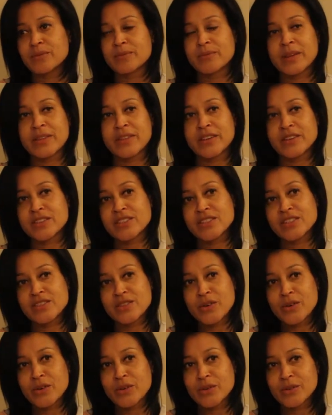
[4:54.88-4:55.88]
But there's
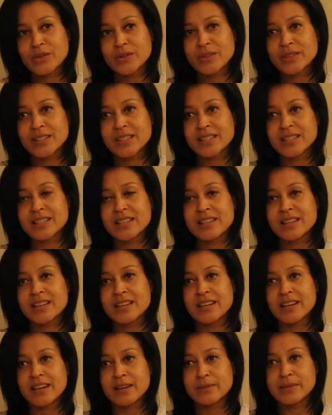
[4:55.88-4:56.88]
no
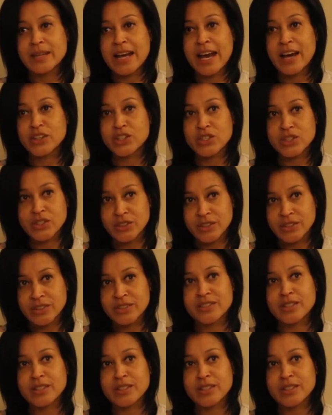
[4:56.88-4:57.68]
national